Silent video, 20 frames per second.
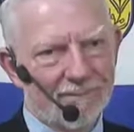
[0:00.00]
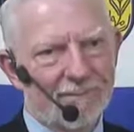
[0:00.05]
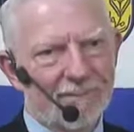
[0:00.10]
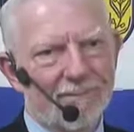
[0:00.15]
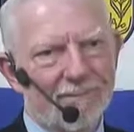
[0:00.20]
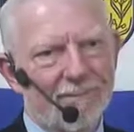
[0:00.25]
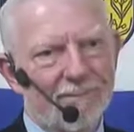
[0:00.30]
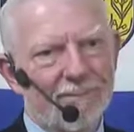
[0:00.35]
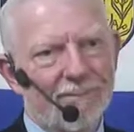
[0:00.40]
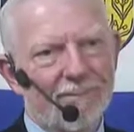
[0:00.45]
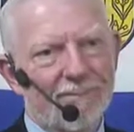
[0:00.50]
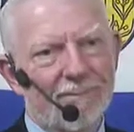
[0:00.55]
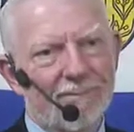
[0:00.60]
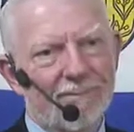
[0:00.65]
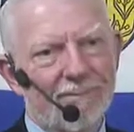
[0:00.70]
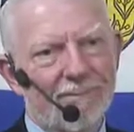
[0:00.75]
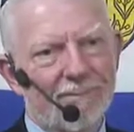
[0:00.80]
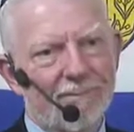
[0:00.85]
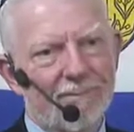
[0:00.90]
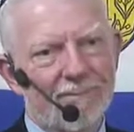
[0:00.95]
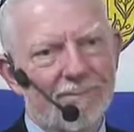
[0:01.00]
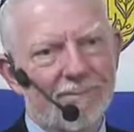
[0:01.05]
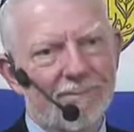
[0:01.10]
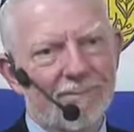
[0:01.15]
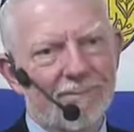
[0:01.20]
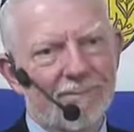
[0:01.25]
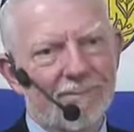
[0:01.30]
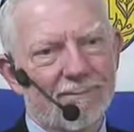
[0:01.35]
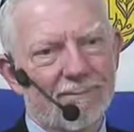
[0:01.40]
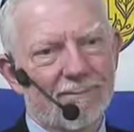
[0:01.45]
you know, untrue and
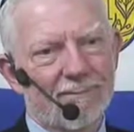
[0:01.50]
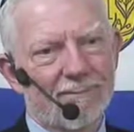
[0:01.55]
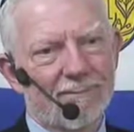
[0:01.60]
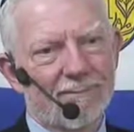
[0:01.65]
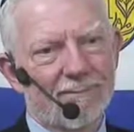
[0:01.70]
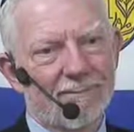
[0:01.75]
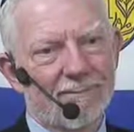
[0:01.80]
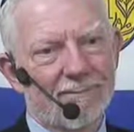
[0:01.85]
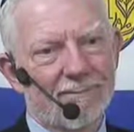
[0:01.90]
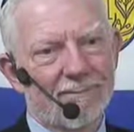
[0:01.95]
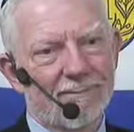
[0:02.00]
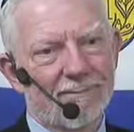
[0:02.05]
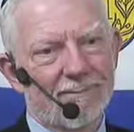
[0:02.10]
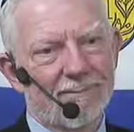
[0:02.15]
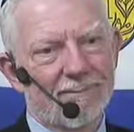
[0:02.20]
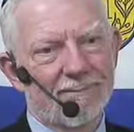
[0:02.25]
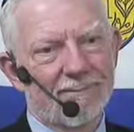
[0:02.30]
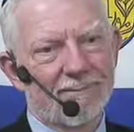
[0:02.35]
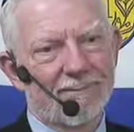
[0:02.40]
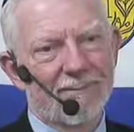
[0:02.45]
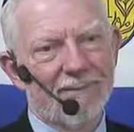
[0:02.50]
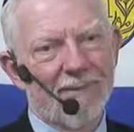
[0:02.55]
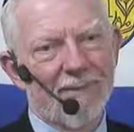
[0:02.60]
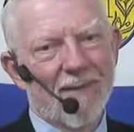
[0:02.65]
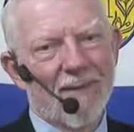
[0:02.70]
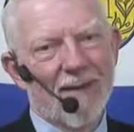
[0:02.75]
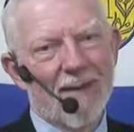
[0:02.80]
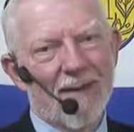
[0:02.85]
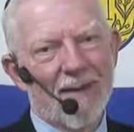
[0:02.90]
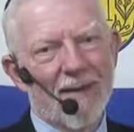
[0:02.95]
not. Okay.
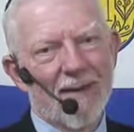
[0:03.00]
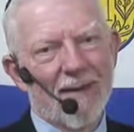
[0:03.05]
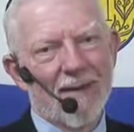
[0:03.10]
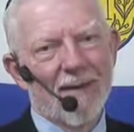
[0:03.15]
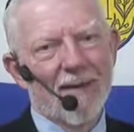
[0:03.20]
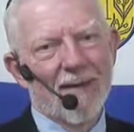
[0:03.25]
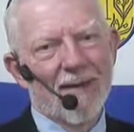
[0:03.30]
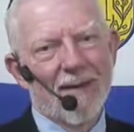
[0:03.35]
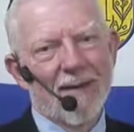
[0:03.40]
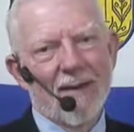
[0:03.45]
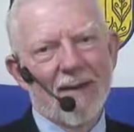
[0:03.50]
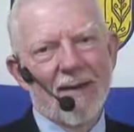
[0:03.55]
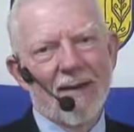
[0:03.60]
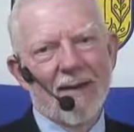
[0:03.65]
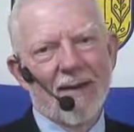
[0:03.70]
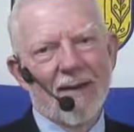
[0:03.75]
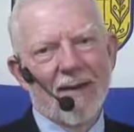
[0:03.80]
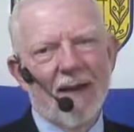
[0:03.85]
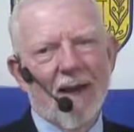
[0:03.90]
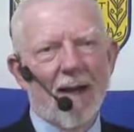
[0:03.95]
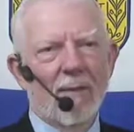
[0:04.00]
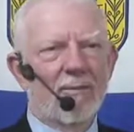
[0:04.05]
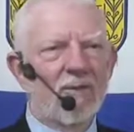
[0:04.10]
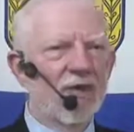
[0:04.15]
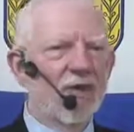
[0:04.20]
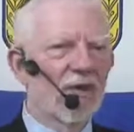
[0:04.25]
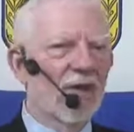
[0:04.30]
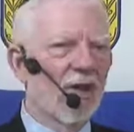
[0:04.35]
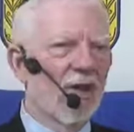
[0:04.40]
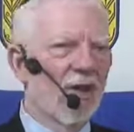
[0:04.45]
I'm
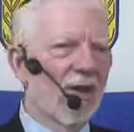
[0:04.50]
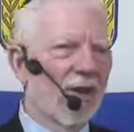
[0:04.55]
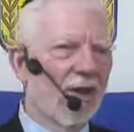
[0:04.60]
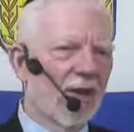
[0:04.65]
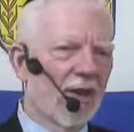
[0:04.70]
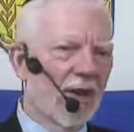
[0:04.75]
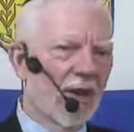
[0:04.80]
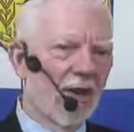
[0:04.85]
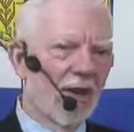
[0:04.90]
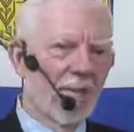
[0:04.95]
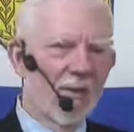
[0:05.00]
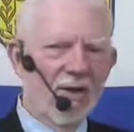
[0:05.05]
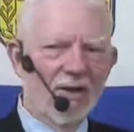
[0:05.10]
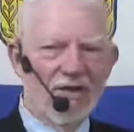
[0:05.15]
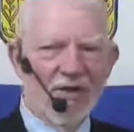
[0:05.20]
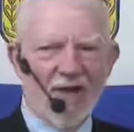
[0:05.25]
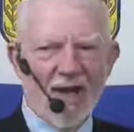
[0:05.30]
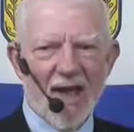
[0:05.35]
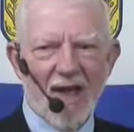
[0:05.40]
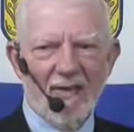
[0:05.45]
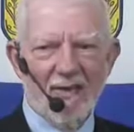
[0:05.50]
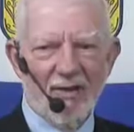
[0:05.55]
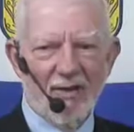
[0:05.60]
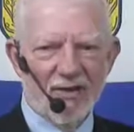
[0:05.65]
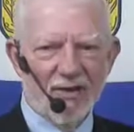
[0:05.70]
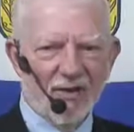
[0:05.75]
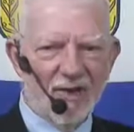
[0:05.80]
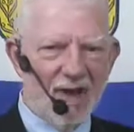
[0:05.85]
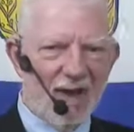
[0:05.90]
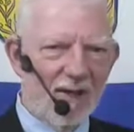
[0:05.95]
just uh, telling my staff it's
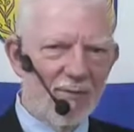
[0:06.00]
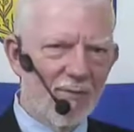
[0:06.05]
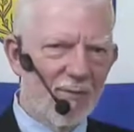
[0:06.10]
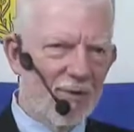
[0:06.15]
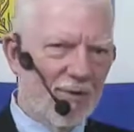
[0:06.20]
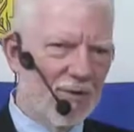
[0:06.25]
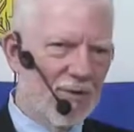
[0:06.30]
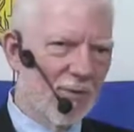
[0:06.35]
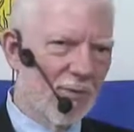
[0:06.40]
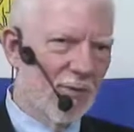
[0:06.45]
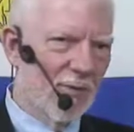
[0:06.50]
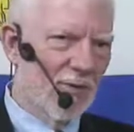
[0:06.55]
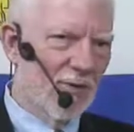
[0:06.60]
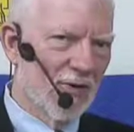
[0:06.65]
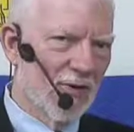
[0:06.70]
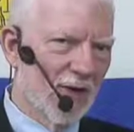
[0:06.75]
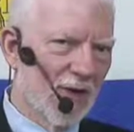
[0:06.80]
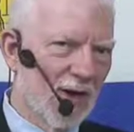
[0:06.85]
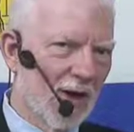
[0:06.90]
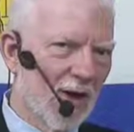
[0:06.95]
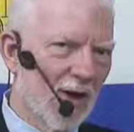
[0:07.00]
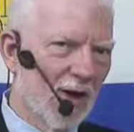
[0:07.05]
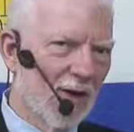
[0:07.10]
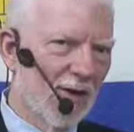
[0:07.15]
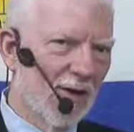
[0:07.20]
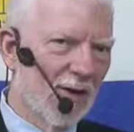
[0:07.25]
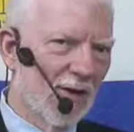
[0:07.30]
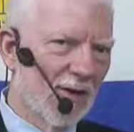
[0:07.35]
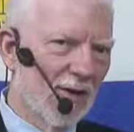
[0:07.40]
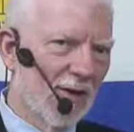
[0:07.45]
time for us to proceed on
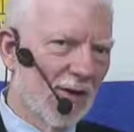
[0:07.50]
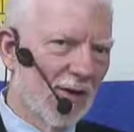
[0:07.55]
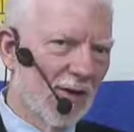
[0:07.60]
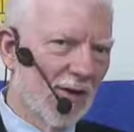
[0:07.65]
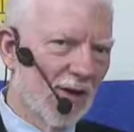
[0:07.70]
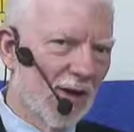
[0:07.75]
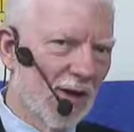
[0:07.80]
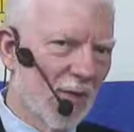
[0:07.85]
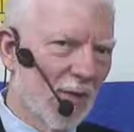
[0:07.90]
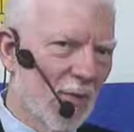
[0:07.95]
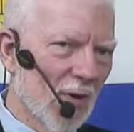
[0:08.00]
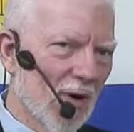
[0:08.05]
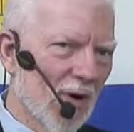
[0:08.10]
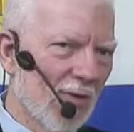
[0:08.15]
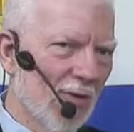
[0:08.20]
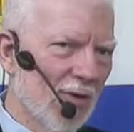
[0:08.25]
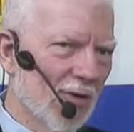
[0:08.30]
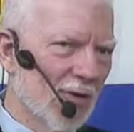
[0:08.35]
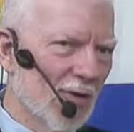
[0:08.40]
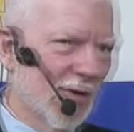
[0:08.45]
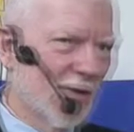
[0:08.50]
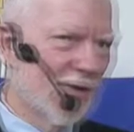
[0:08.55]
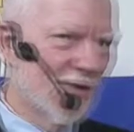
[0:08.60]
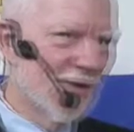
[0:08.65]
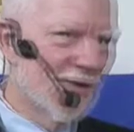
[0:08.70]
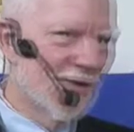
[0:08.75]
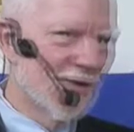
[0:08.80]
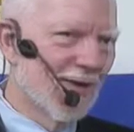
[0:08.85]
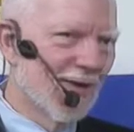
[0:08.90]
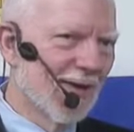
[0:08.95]
to the next part of our
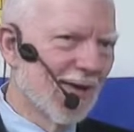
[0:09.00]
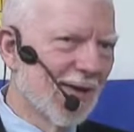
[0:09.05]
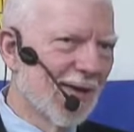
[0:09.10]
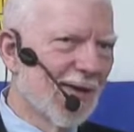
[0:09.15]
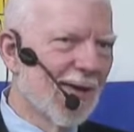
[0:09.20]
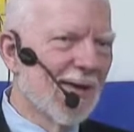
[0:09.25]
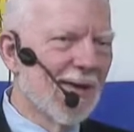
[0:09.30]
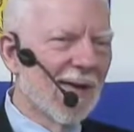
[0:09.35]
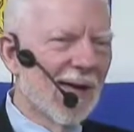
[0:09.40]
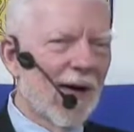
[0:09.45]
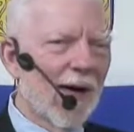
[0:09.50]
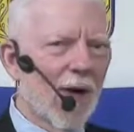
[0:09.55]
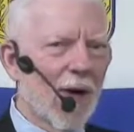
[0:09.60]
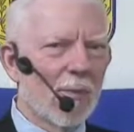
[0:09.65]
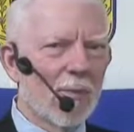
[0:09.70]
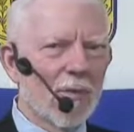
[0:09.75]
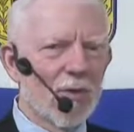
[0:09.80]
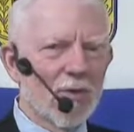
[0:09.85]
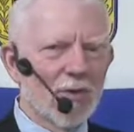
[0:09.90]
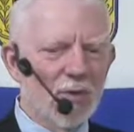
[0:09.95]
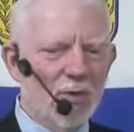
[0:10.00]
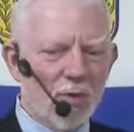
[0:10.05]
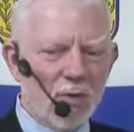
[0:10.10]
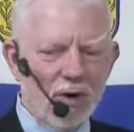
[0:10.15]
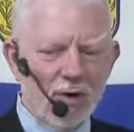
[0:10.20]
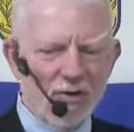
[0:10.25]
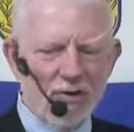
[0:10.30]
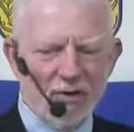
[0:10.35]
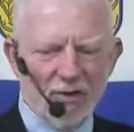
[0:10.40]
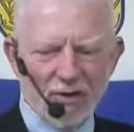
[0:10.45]
service. I hope you enjoyed
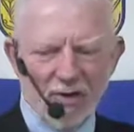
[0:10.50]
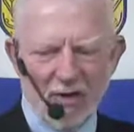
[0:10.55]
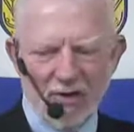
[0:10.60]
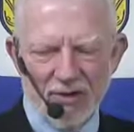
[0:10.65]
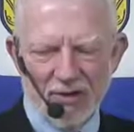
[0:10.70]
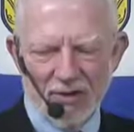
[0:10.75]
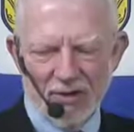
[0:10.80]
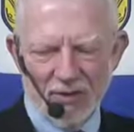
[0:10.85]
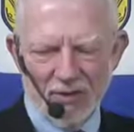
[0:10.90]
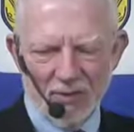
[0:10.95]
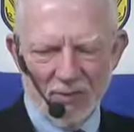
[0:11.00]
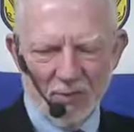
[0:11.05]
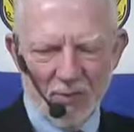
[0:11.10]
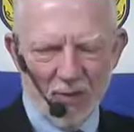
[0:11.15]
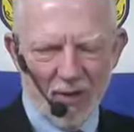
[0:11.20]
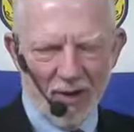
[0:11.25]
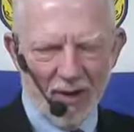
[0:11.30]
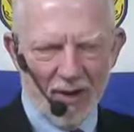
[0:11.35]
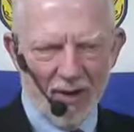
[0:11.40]
the teaching this morning.